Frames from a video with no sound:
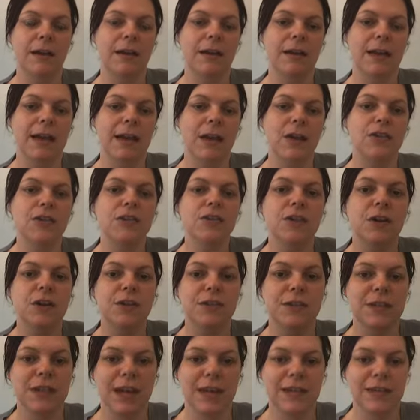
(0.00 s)

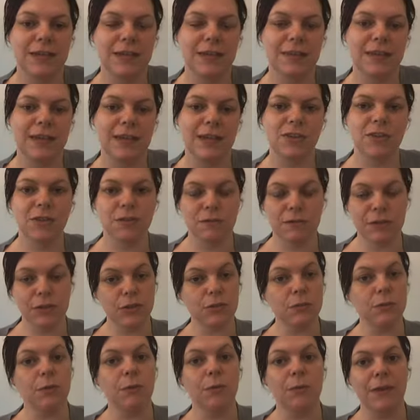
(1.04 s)
associating the
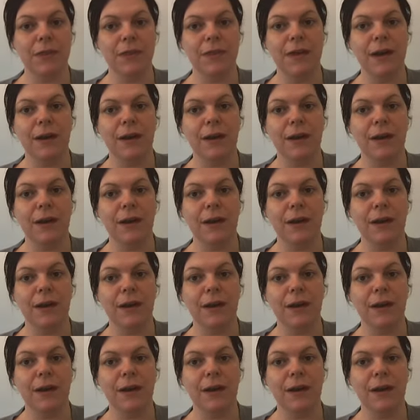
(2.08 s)
individual with that